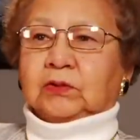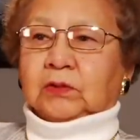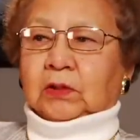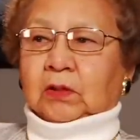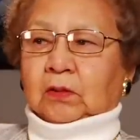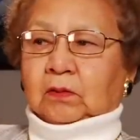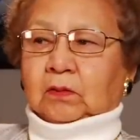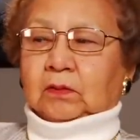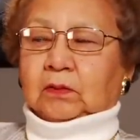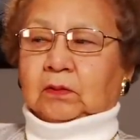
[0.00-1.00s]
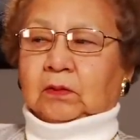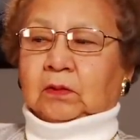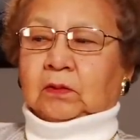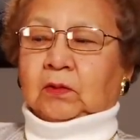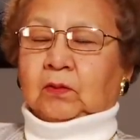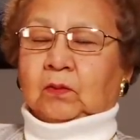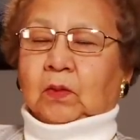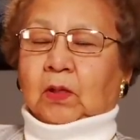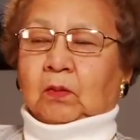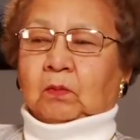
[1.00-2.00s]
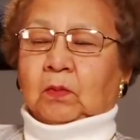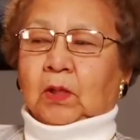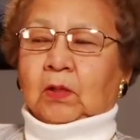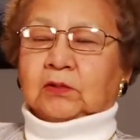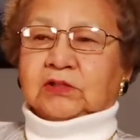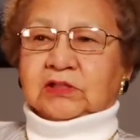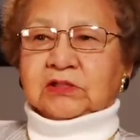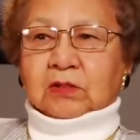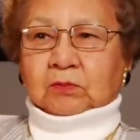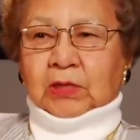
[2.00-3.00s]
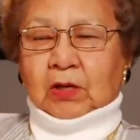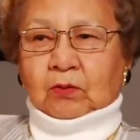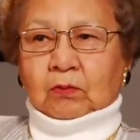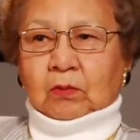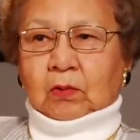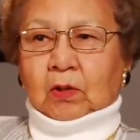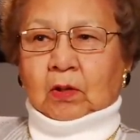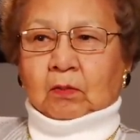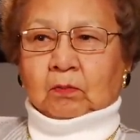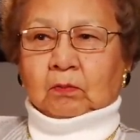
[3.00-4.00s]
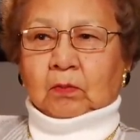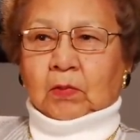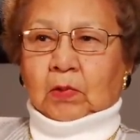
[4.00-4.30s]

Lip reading: to the new system now, I'm